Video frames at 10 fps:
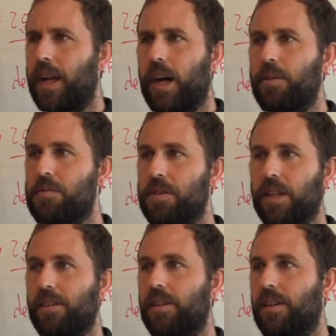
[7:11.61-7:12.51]
Now it's
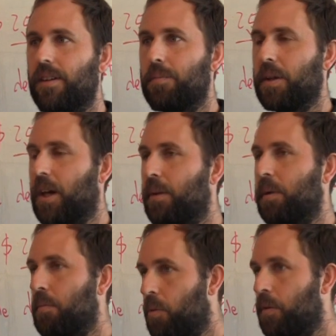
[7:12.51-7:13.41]
like
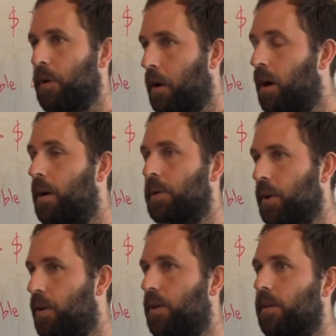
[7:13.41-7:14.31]
becoming more of a common
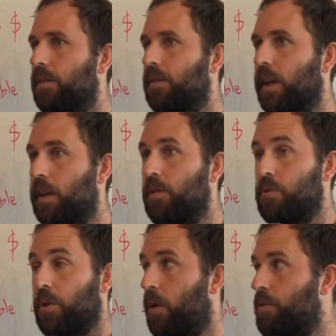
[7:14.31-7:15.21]
car, and
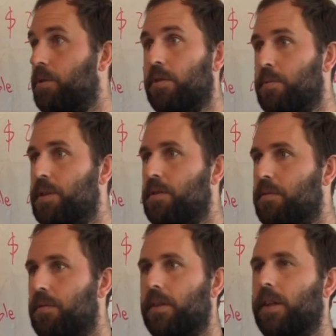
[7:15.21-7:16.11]
those cars are
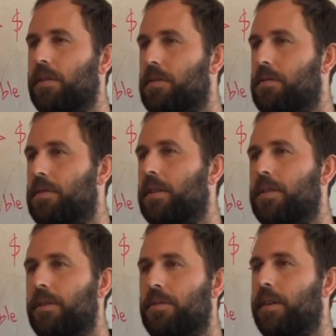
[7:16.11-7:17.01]
expensive. They're like
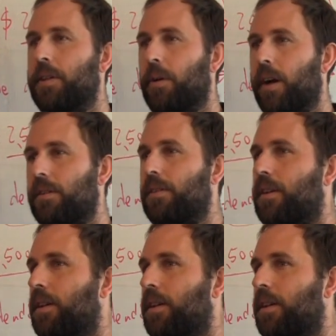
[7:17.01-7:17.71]
sixty or seventy grand,